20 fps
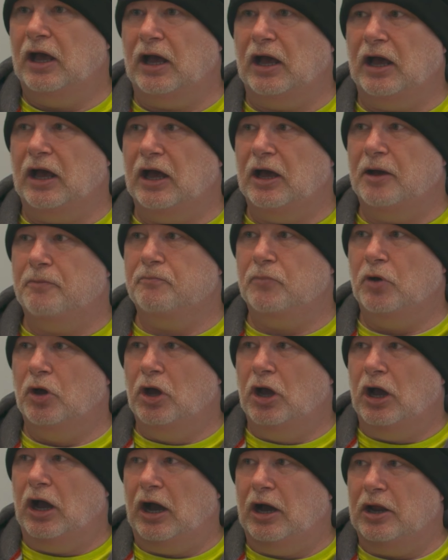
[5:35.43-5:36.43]
Um,
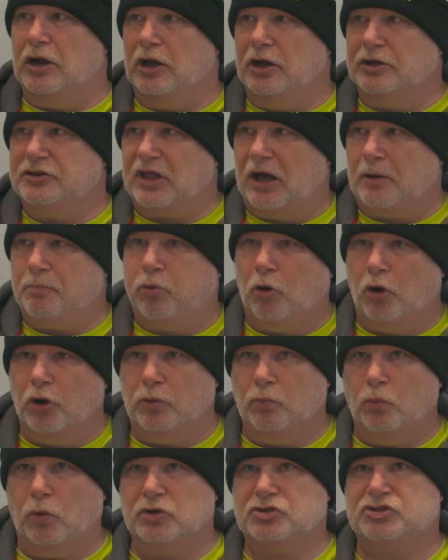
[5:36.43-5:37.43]
and at that
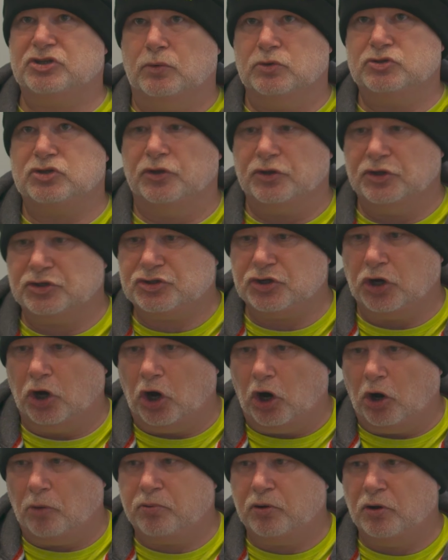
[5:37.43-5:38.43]
point, once I was on the
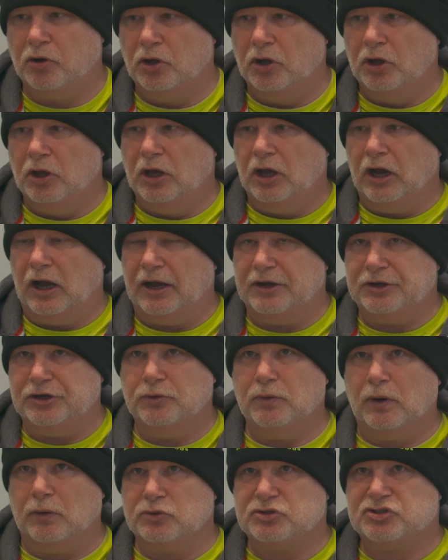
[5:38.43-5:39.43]
top, I
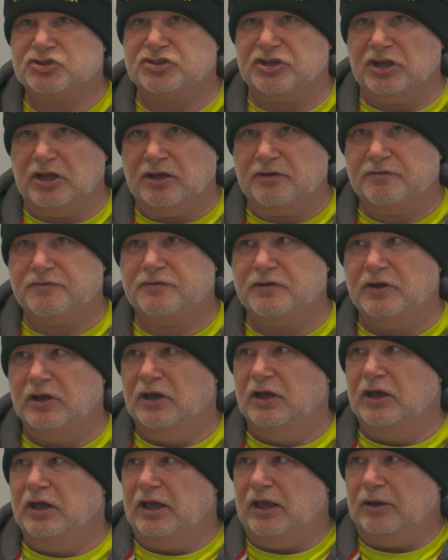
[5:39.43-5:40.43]
knew I was safe.
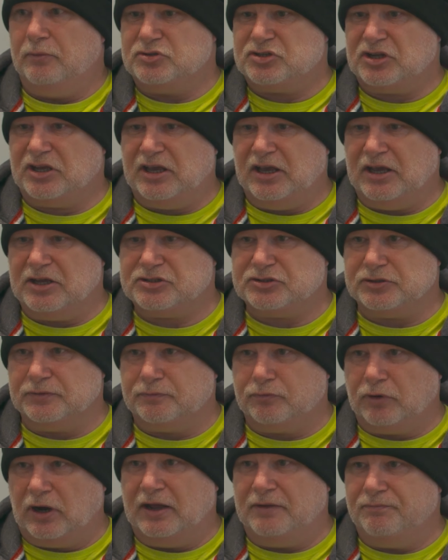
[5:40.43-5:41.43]
It was a case
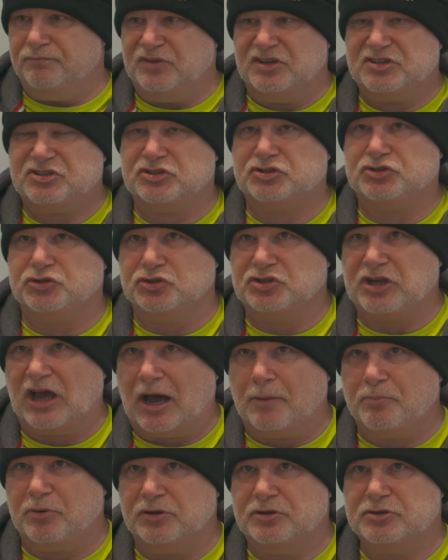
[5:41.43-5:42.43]
of, right, this has just
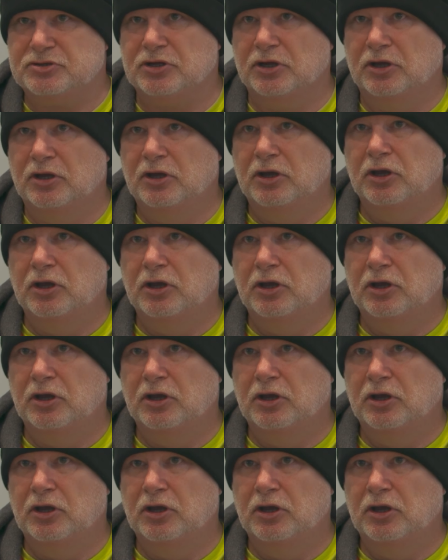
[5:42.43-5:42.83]
happened.